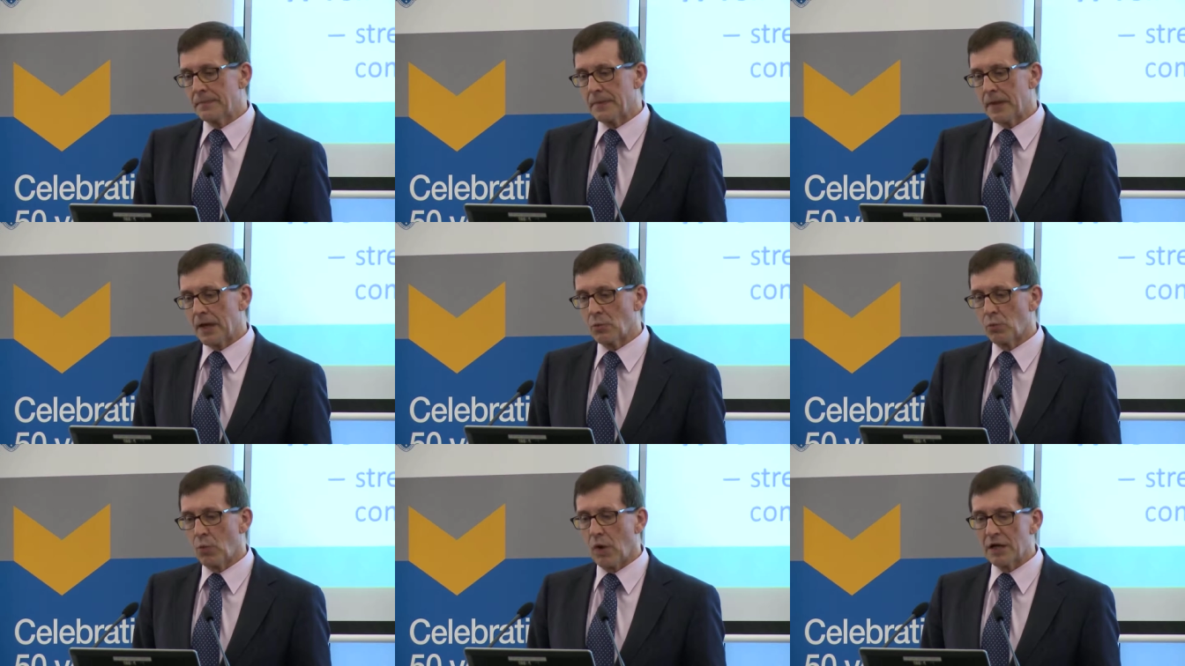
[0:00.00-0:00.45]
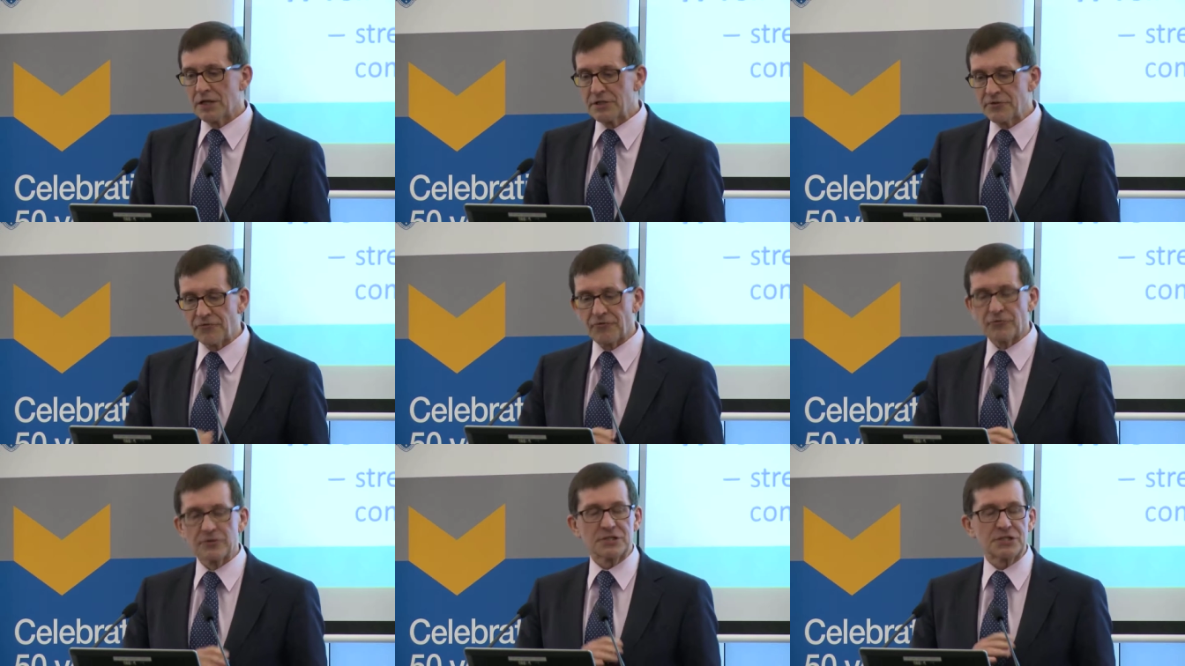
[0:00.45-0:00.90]
And while
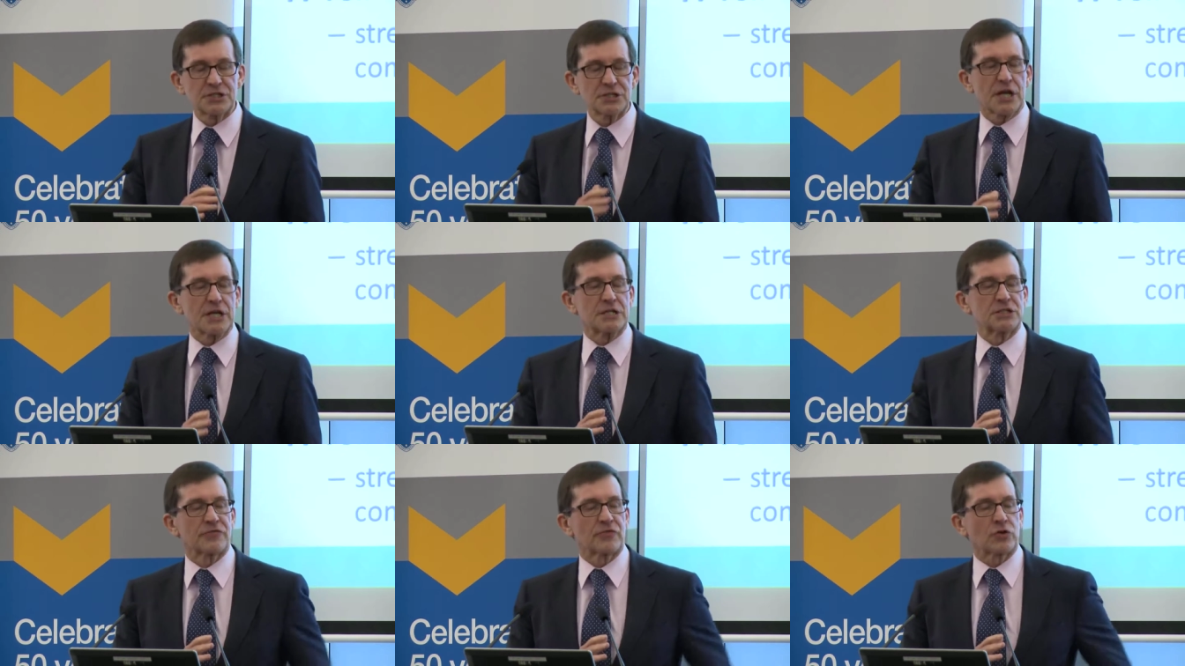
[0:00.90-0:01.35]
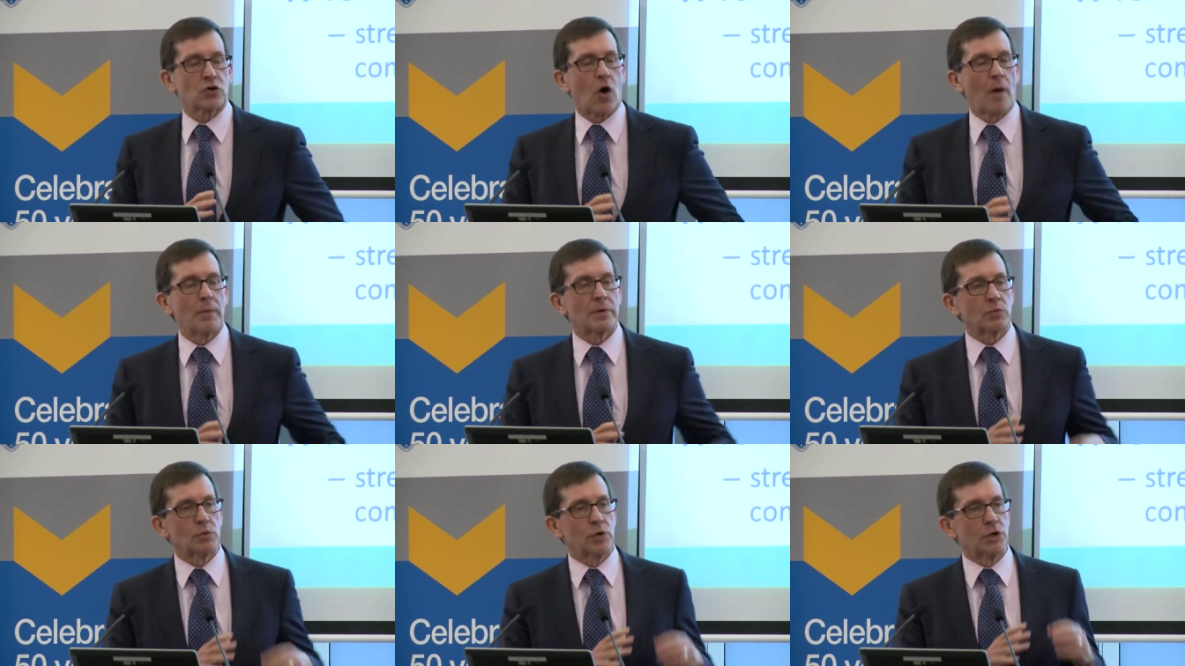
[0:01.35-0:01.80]
different states of the
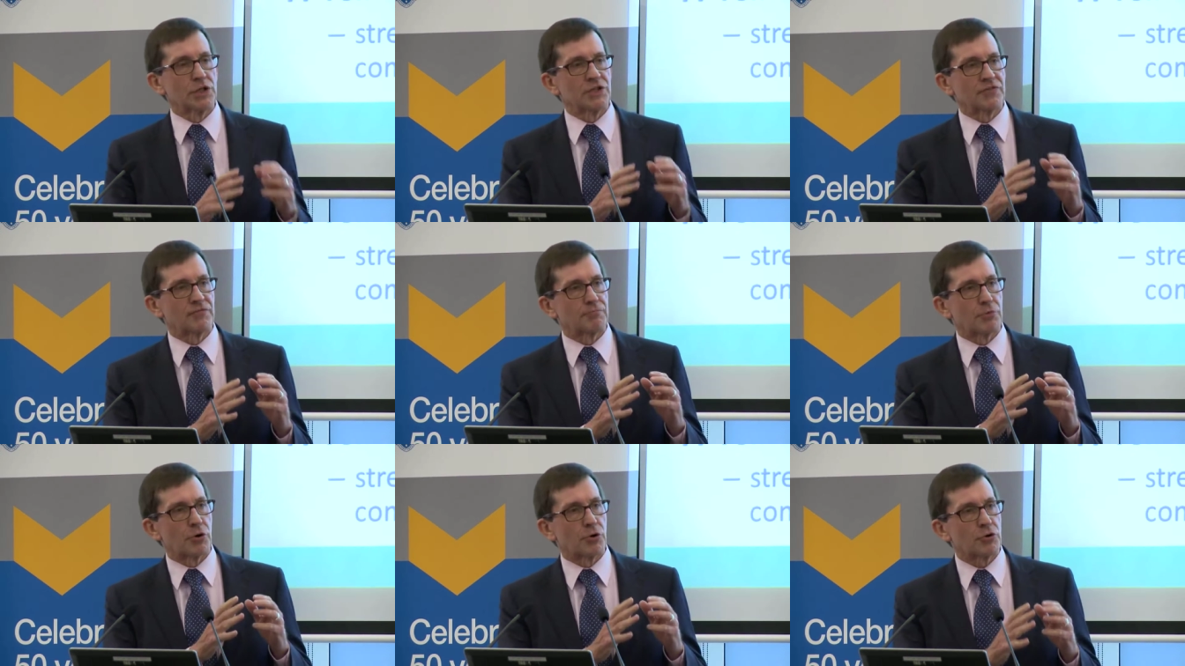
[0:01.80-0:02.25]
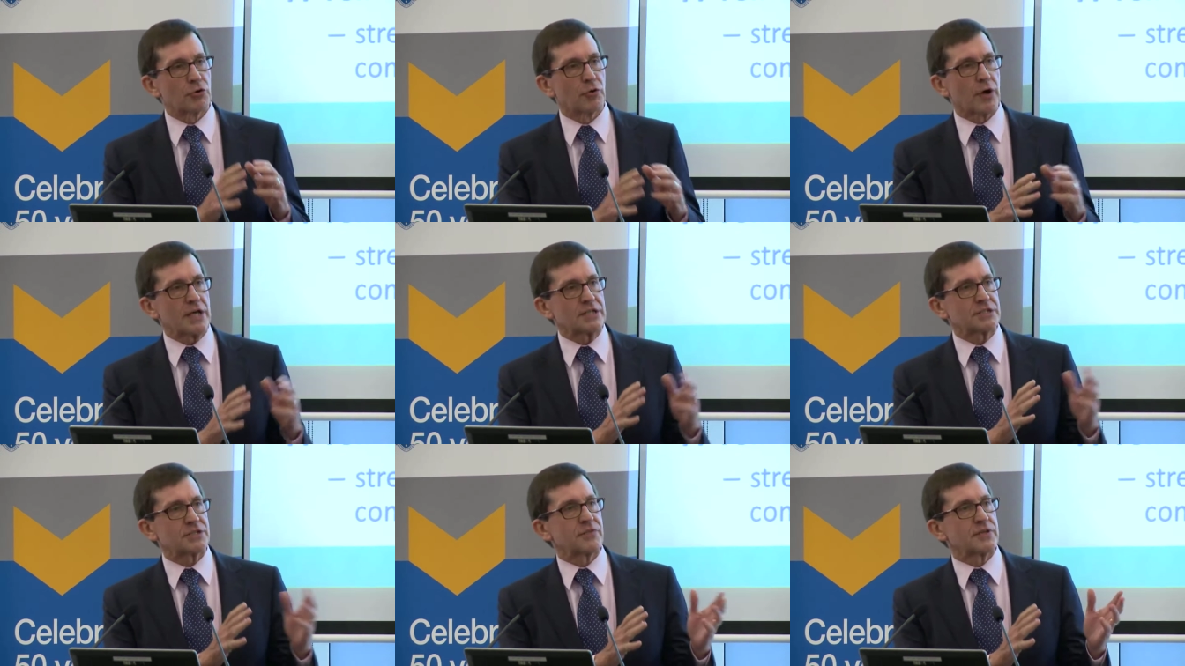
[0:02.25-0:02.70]
Commonwealth have
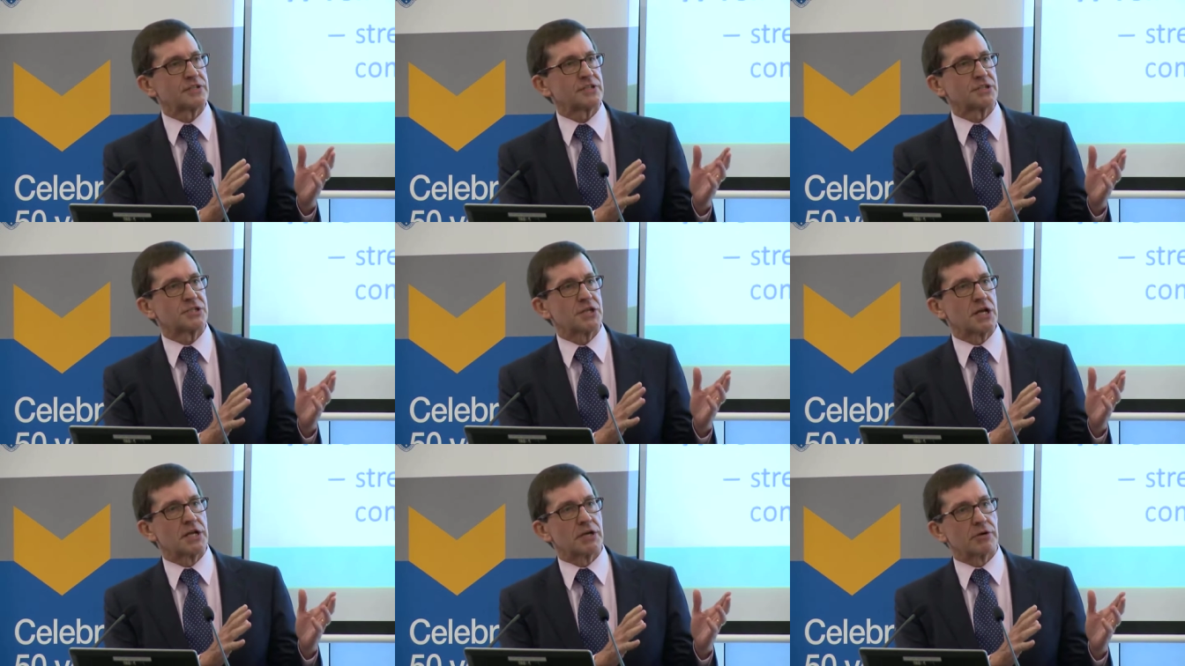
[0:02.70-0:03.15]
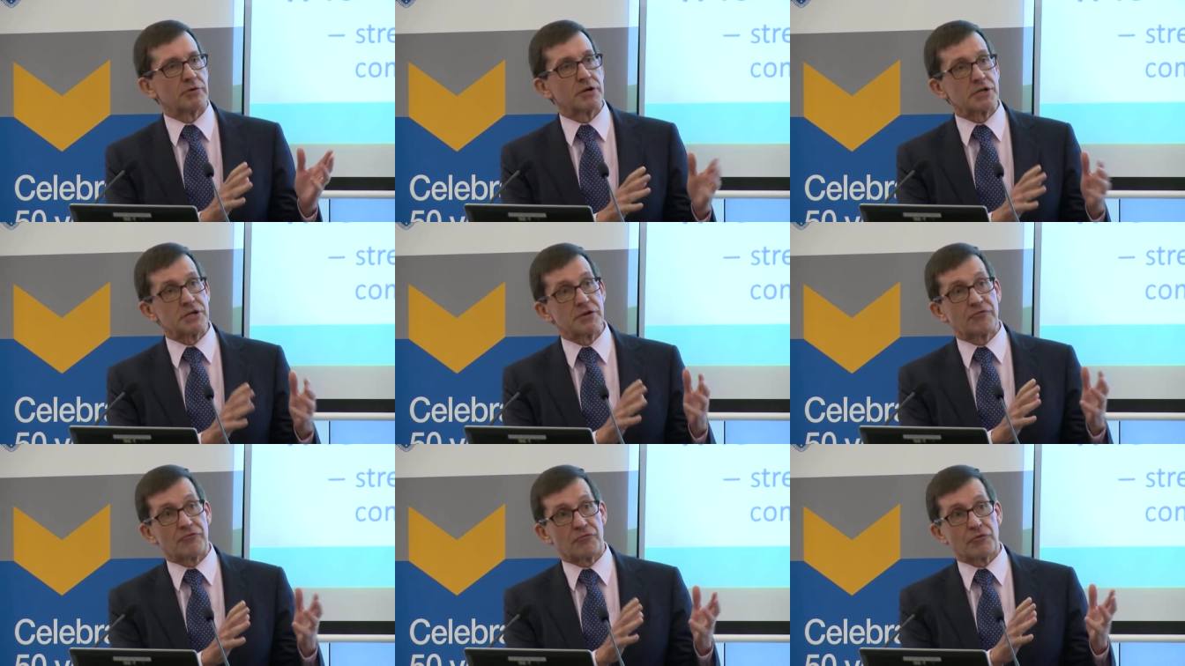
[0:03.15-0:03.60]
progressed this agenda
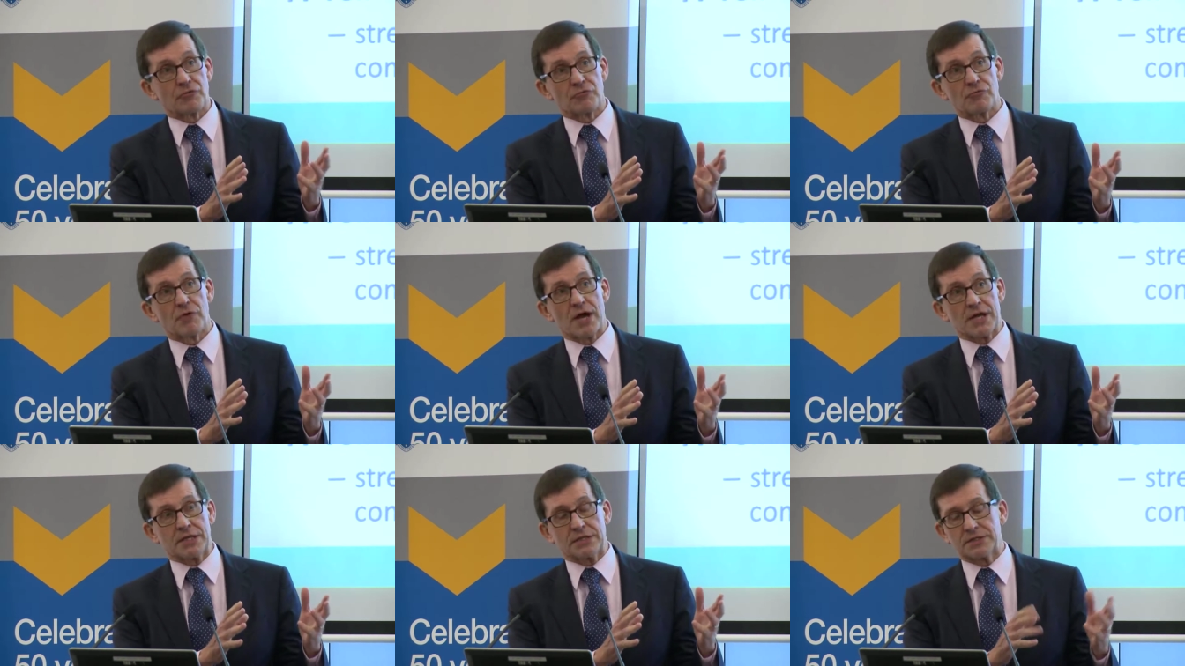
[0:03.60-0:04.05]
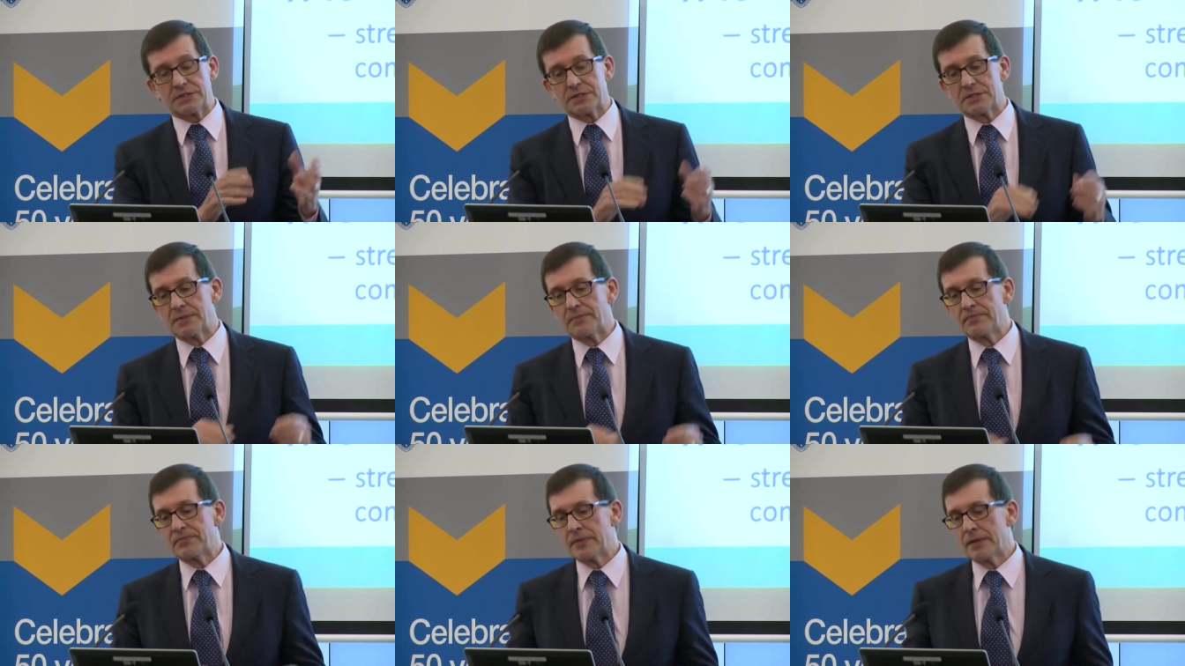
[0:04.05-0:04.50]
at different rates,